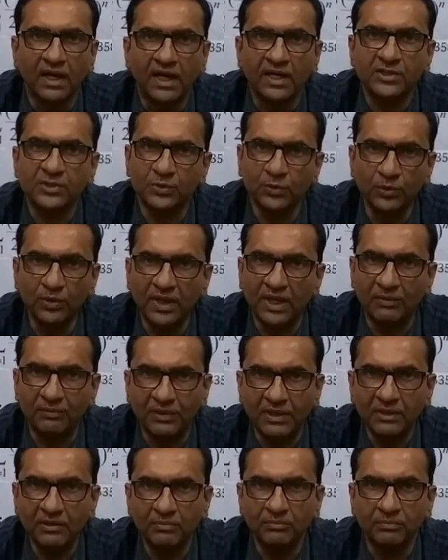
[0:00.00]
at school
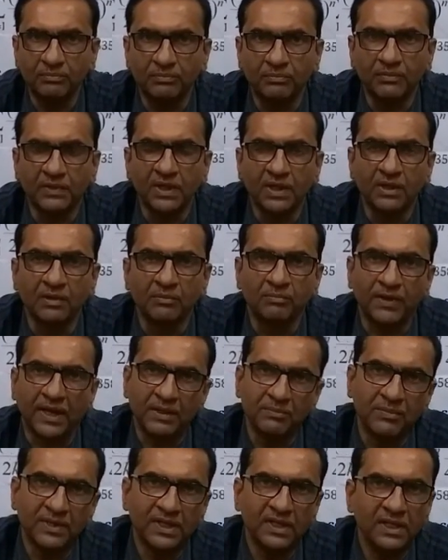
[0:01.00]
level
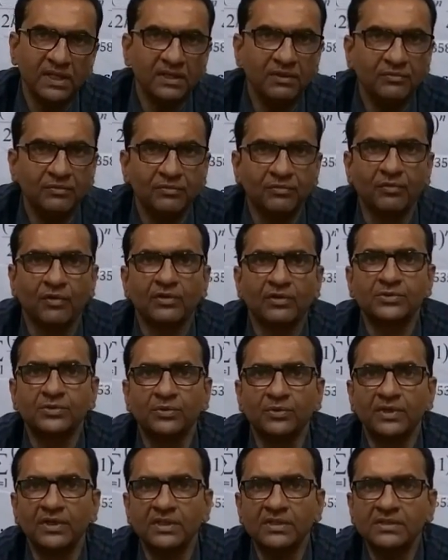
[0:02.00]
primarily for
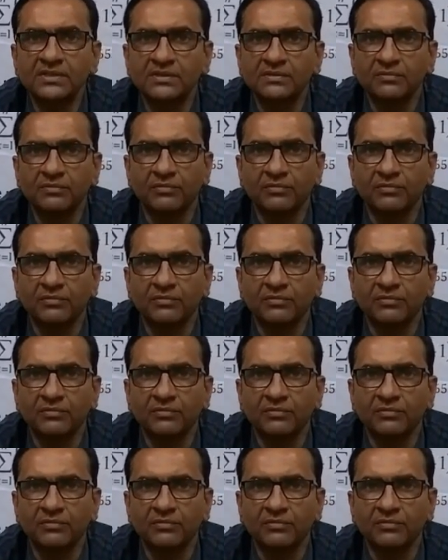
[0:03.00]
students